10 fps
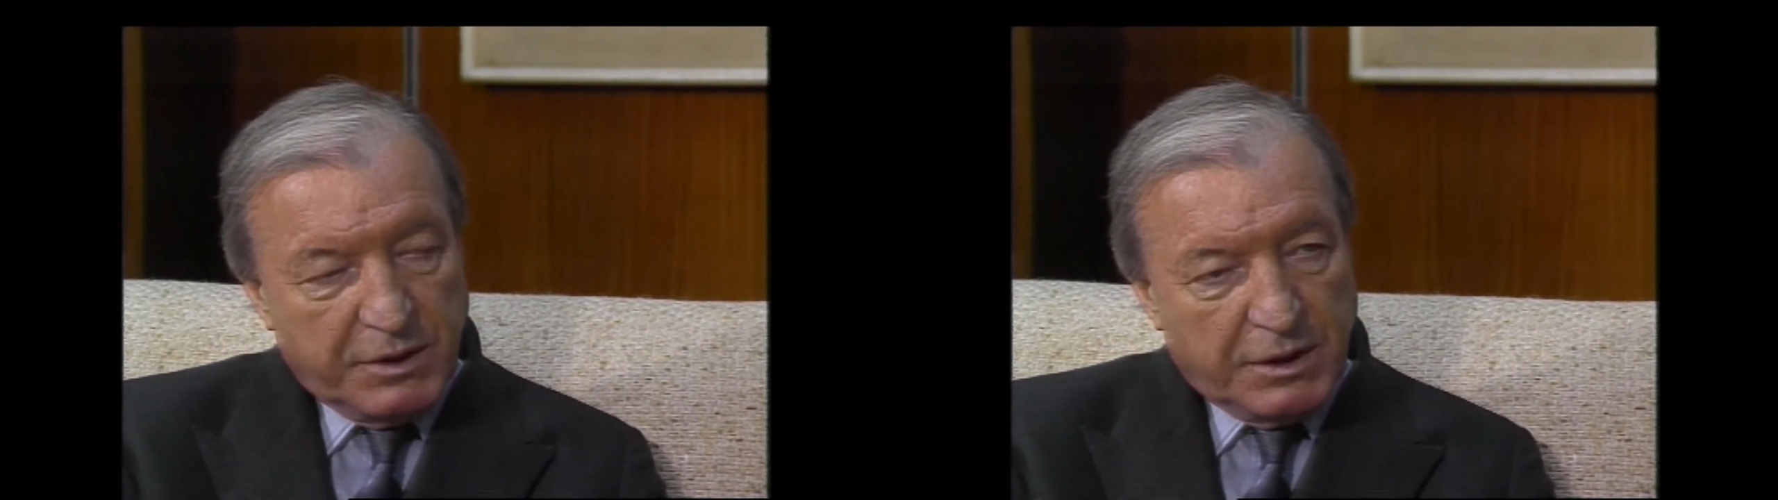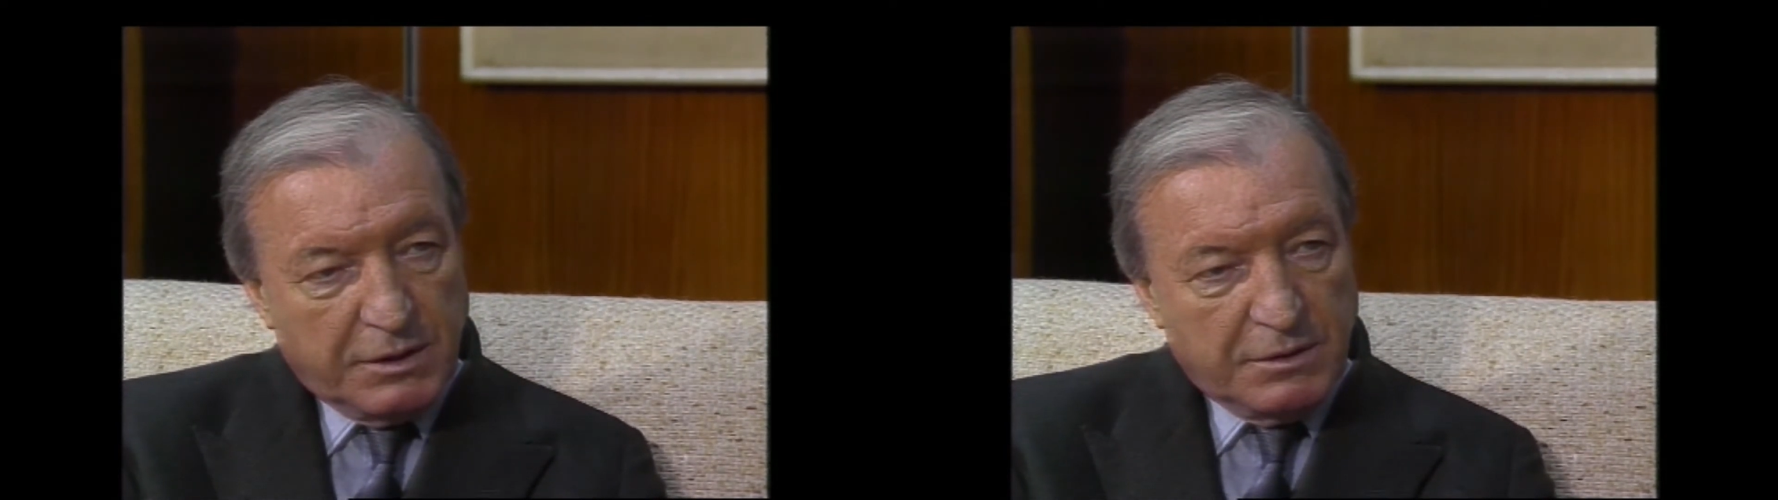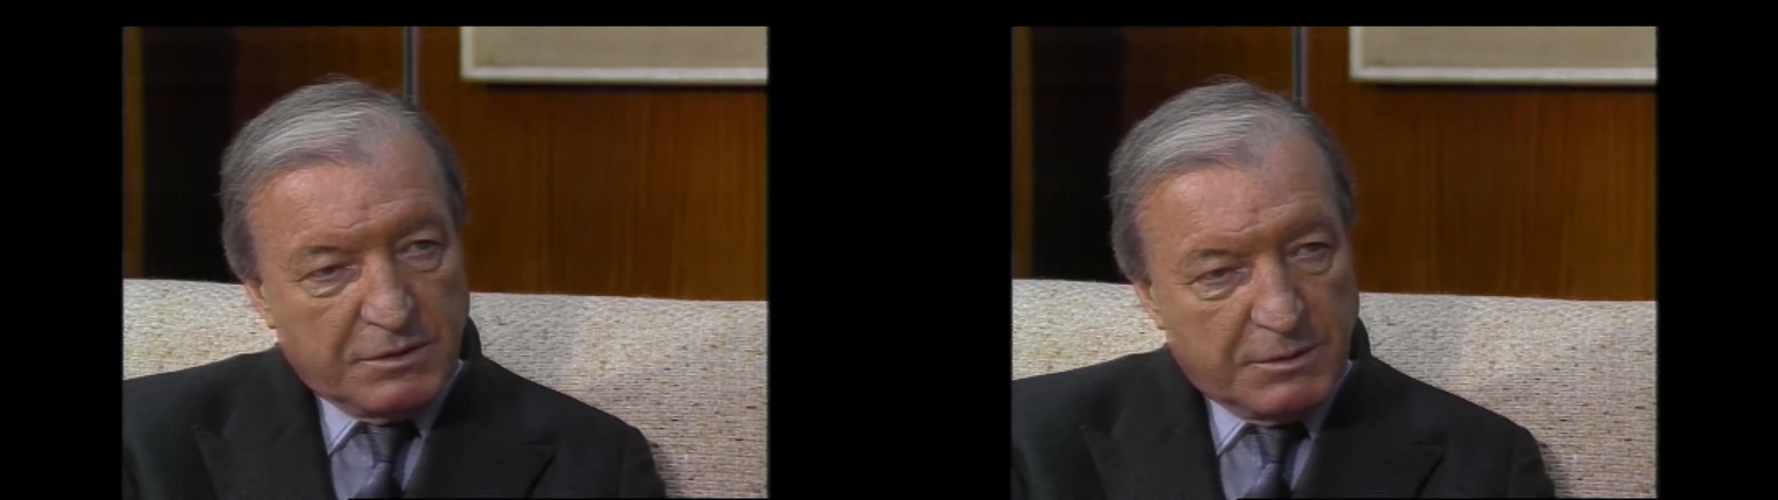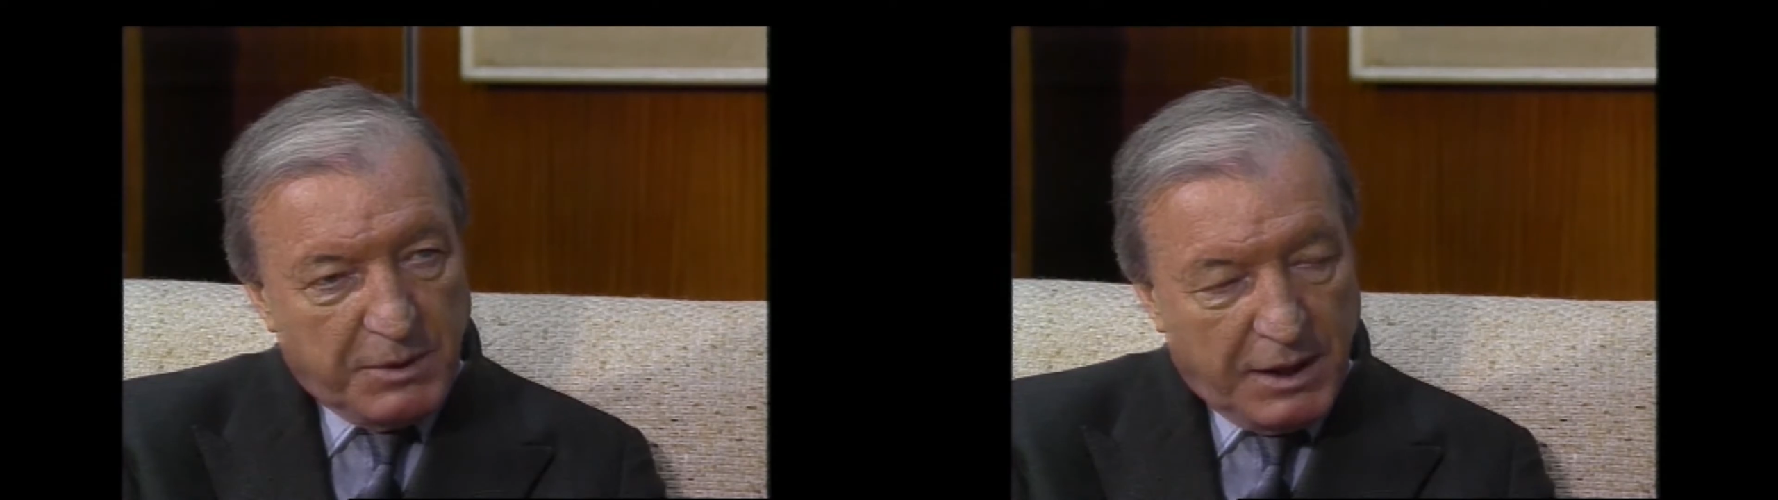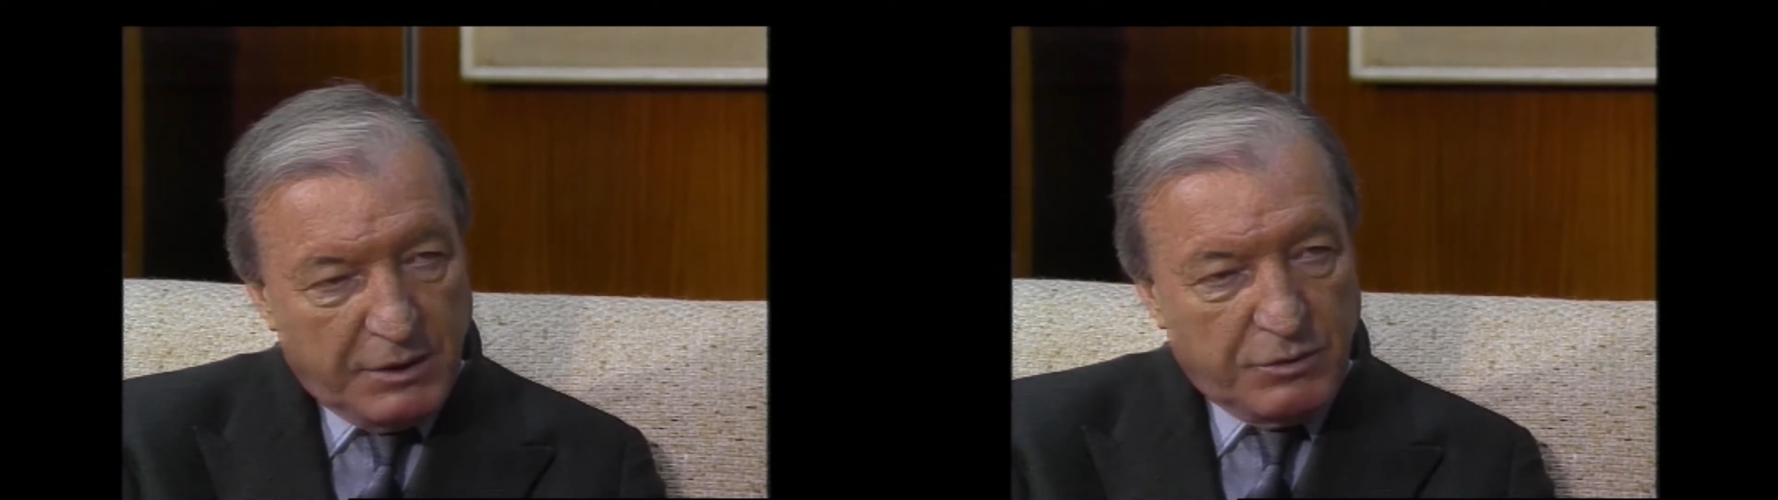we can
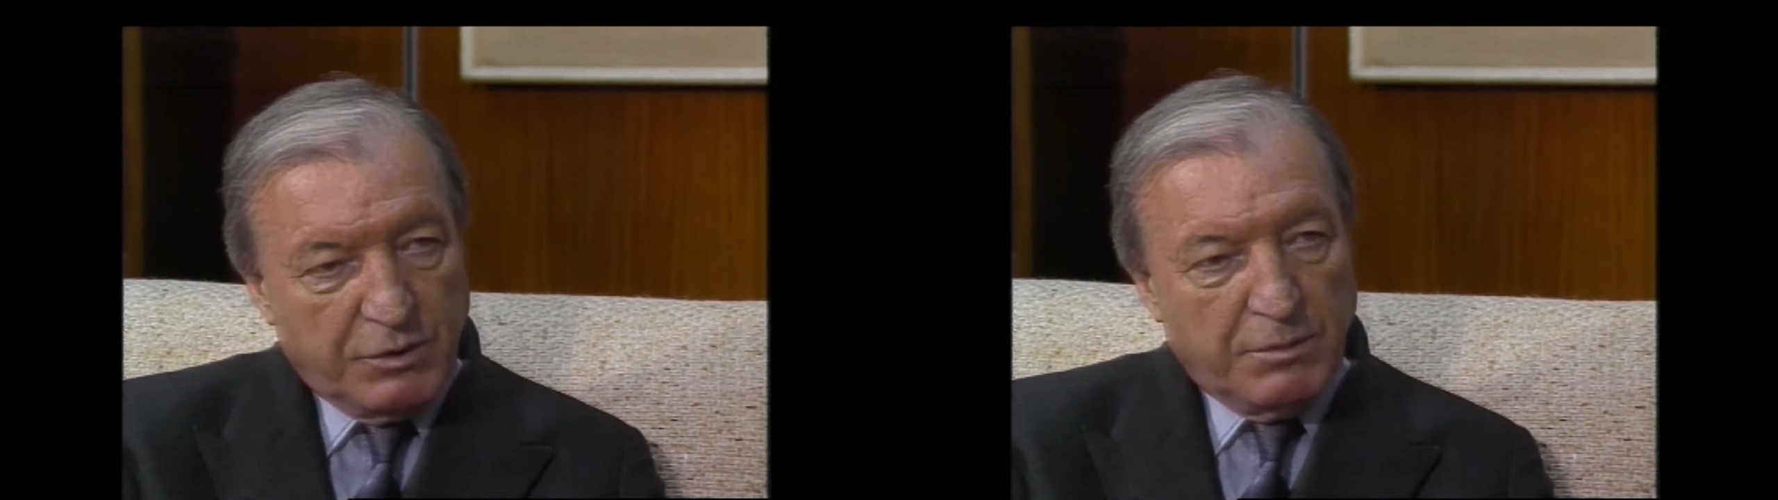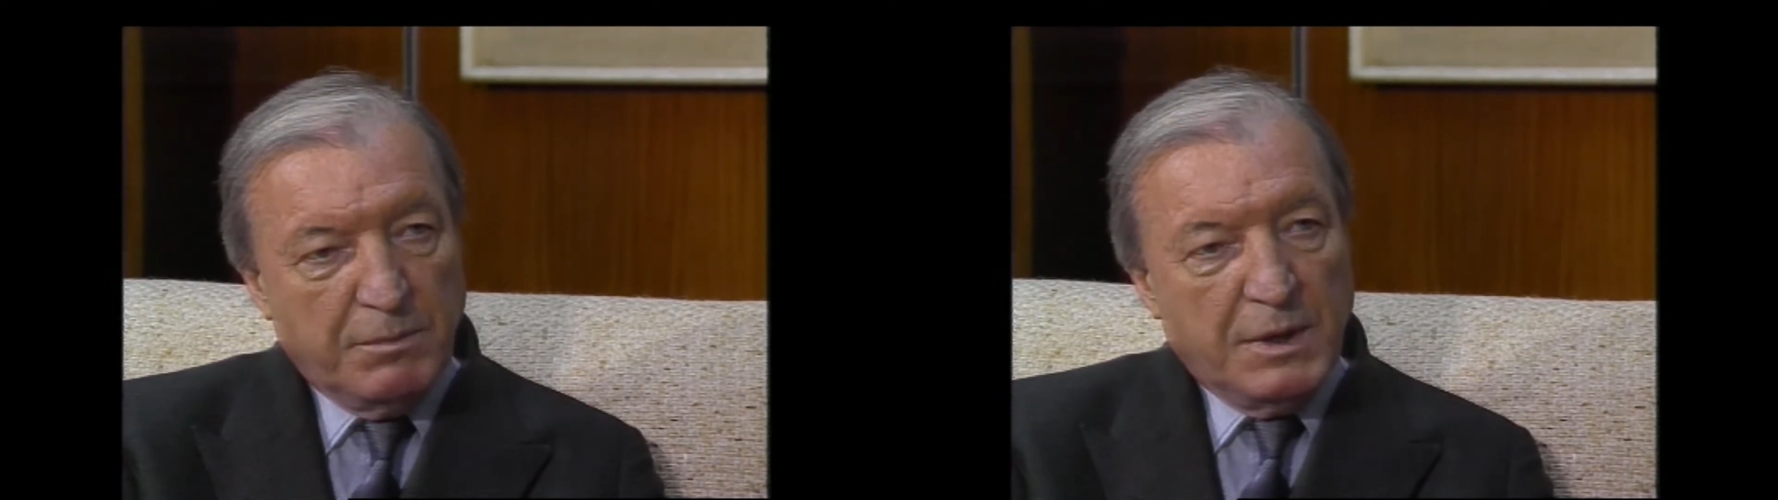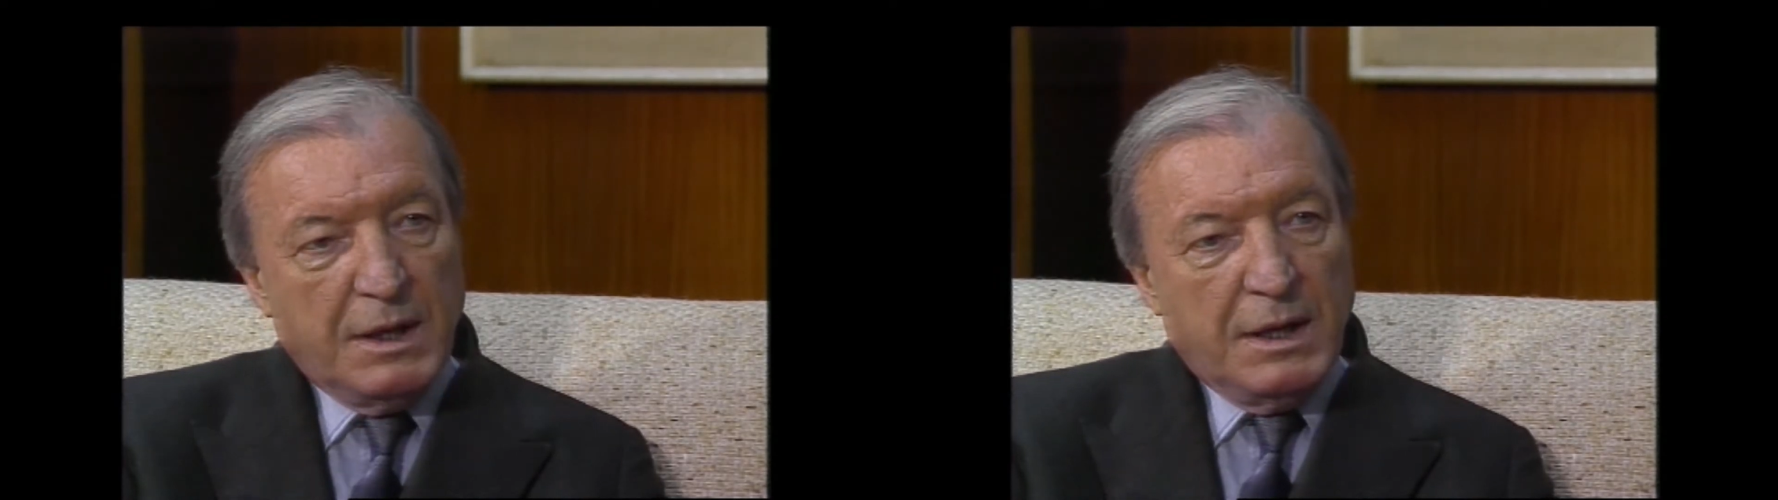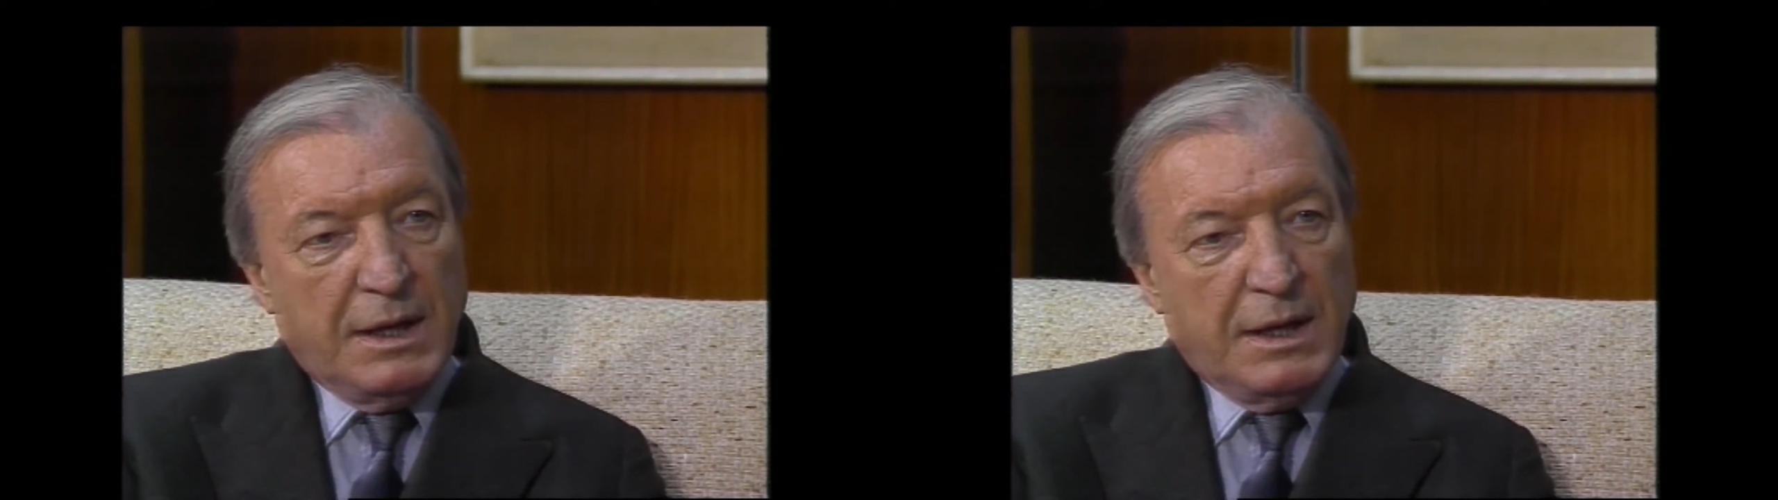supply to them,